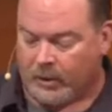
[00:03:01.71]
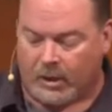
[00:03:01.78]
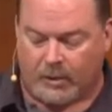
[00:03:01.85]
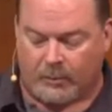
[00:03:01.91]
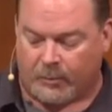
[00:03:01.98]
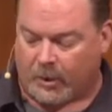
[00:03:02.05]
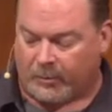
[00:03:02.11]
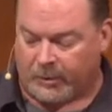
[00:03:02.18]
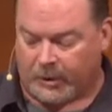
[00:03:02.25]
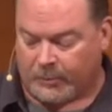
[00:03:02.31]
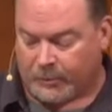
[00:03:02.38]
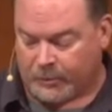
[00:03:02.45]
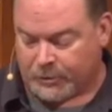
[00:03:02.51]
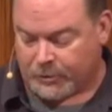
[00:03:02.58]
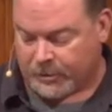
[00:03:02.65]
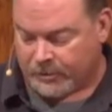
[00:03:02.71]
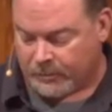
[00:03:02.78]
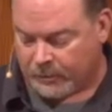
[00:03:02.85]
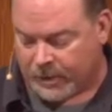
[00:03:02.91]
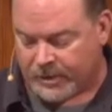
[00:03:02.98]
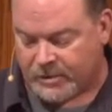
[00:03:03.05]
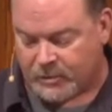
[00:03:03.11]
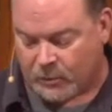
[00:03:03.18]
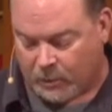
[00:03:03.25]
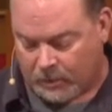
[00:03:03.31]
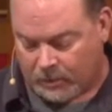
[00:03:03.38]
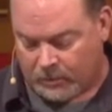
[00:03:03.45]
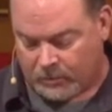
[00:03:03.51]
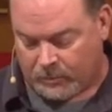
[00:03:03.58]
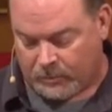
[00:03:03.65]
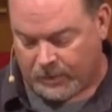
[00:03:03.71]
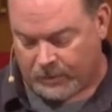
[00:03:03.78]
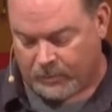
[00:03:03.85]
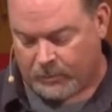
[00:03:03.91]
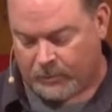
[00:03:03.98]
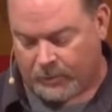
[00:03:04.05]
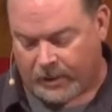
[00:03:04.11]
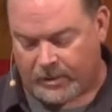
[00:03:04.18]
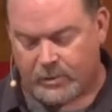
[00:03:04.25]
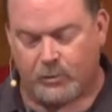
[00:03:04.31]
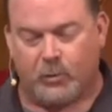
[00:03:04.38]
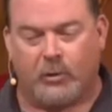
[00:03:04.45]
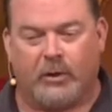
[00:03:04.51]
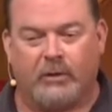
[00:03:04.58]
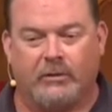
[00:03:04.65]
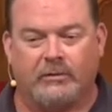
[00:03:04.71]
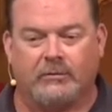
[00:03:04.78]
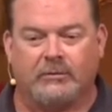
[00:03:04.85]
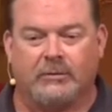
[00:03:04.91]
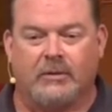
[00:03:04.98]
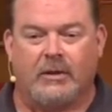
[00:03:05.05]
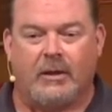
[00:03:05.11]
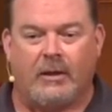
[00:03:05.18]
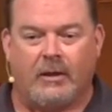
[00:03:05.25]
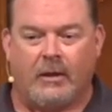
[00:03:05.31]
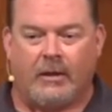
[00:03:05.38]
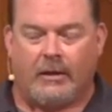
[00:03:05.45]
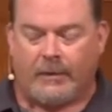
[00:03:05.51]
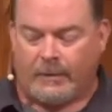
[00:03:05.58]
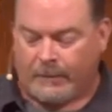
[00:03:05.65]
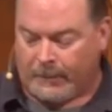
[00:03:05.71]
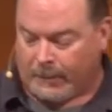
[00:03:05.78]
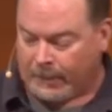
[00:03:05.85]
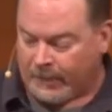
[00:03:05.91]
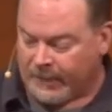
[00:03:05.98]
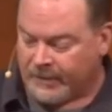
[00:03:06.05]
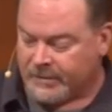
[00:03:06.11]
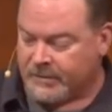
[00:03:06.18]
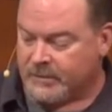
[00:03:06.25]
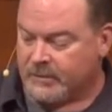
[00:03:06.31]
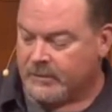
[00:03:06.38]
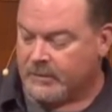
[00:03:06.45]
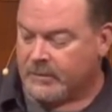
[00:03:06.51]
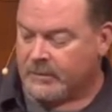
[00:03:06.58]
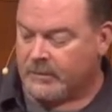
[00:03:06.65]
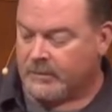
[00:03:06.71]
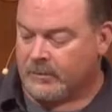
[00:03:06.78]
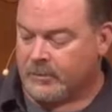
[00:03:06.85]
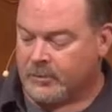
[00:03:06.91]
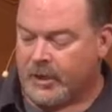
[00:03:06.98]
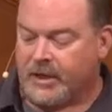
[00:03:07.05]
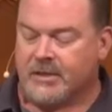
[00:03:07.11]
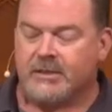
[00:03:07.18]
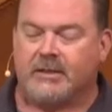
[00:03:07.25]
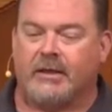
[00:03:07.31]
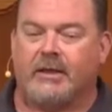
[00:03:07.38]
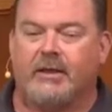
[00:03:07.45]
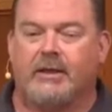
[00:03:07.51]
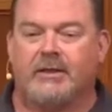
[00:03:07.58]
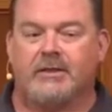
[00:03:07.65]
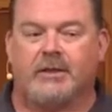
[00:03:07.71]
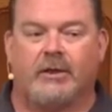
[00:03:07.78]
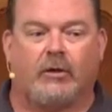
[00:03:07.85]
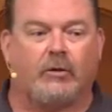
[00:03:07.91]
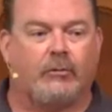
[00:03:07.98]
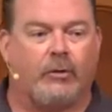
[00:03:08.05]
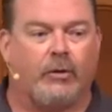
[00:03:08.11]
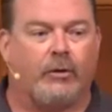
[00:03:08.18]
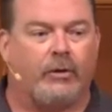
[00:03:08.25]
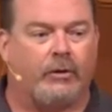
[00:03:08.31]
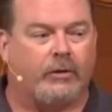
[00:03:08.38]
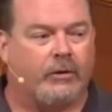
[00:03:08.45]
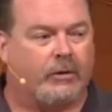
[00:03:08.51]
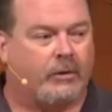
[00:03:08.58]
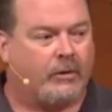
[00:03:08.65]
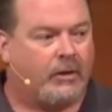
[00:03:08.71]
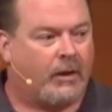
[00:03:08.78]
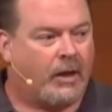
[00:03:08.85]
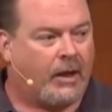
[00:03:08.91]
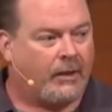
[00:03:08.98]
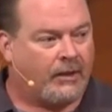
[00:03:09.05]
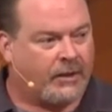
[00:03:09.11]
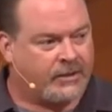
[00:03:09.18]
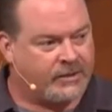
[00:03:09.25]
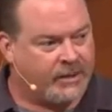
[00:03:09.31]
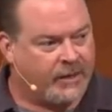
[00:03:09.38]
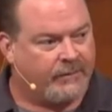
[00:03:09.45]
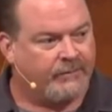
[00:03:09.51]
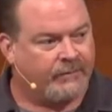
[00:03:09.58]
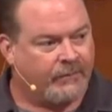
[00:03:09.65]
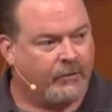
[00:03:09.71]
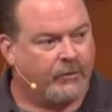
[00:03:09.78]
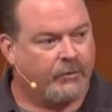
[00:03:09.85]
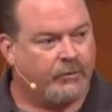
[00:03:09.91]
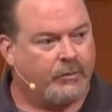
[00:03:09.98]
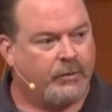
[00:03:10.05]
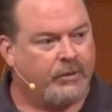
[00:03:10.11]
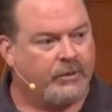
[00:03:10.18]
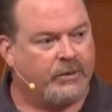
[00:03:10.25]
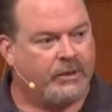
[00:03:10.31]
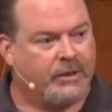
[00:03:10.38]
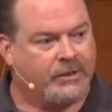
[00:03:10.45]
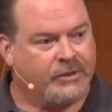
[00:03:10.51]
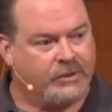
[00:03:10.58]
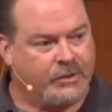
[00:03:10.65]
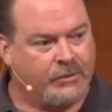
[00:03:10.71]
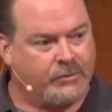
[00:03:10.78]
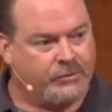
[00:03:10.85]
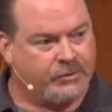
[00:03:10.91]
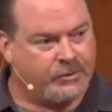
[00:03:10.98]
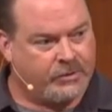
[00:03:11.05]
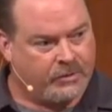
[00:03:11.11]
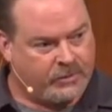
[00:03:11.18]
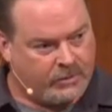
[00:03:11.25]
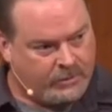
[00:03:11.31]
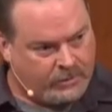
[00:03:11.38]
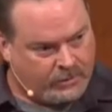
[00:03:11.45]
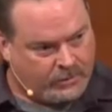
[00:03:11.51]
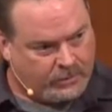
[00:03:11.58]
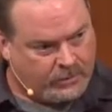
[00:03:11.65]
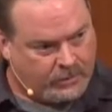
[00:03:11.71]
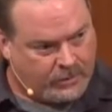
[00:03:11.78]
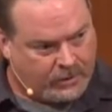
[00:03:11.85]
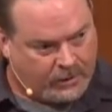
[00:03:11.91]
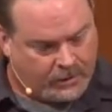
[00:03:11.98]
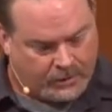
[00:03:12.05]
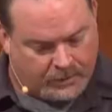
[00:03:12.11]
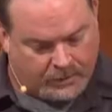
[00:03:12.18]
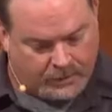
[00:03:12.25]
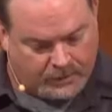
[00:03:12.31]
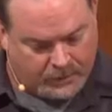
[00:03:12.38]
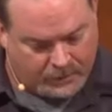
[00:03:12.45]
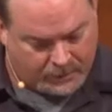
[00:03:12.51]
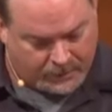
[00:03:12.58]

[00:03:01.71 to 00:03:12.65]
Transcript: I'm probably going to butcher it, ratsua. It's translated as kill or murder, and that same verb is used in